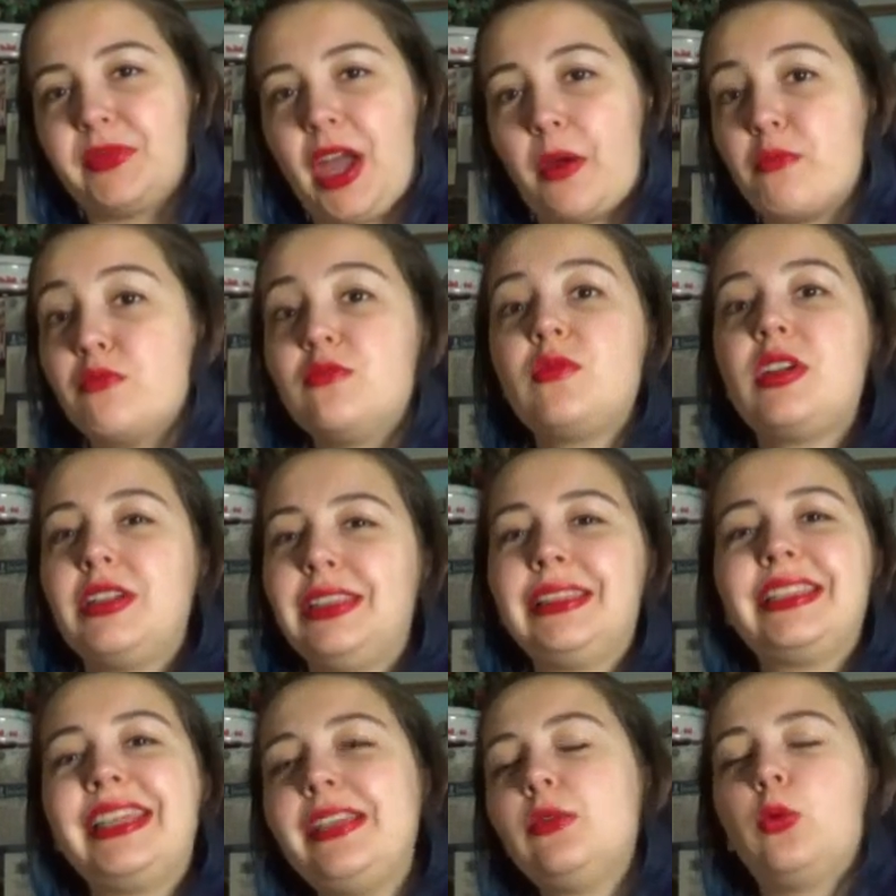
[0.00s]
I'm
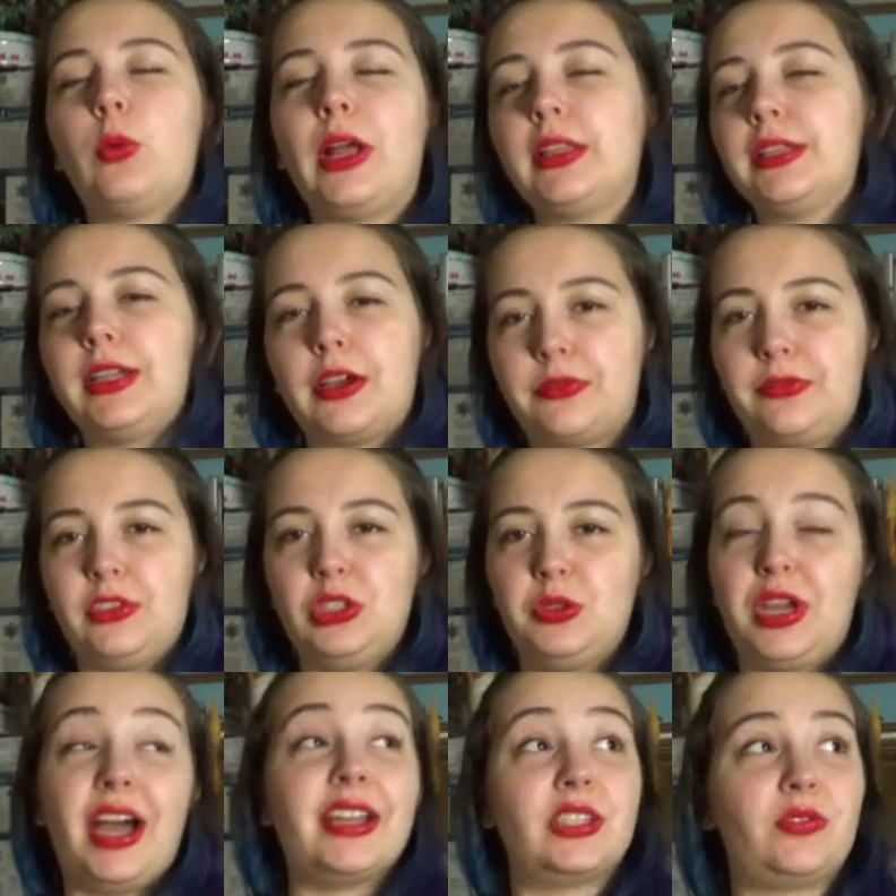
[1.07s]
lit well enough for you
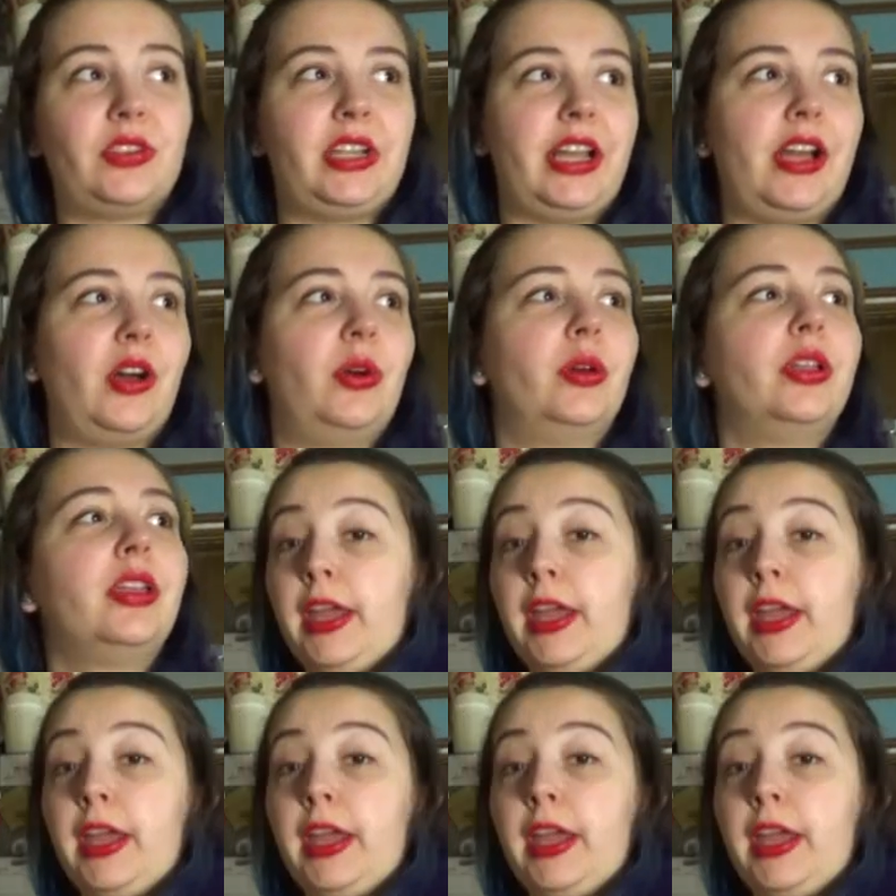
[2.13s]
guys for now.